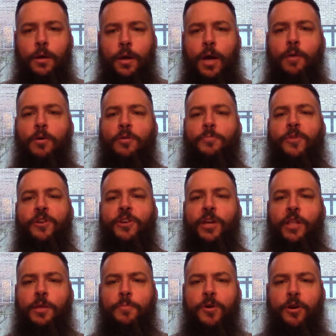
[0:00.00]
Hi, welcome to the
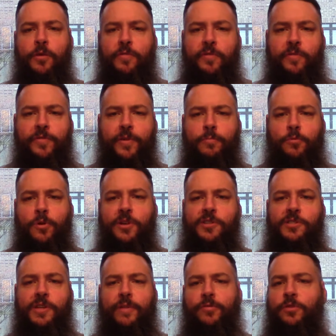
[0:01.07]
Daily Beard for February
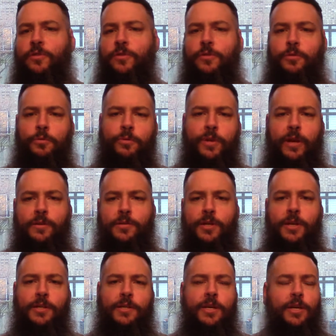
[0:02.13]
7th,
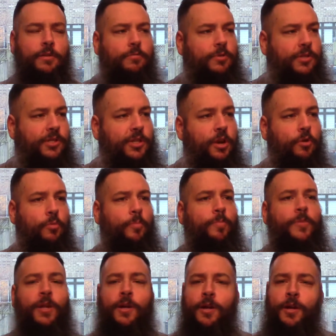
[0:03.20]
2019. So,
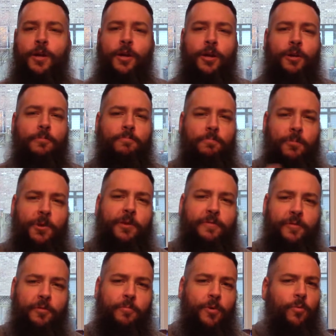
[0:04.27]

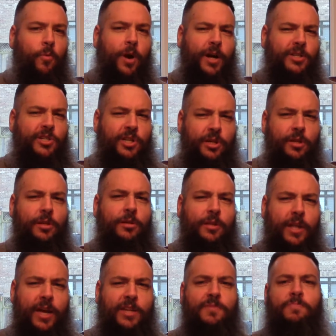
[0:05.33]
if you've been watching
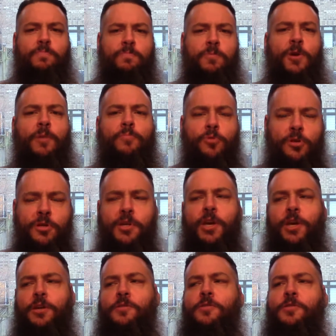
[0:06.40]
last couple of
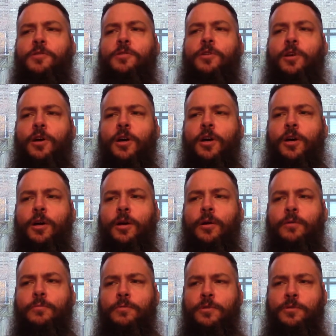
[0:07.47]
days,
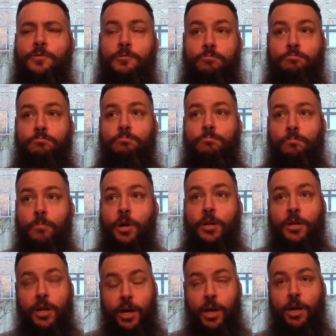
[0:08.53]
uh, since
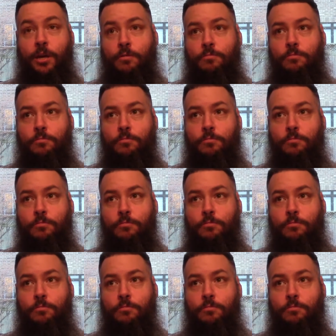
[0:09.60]
Monday,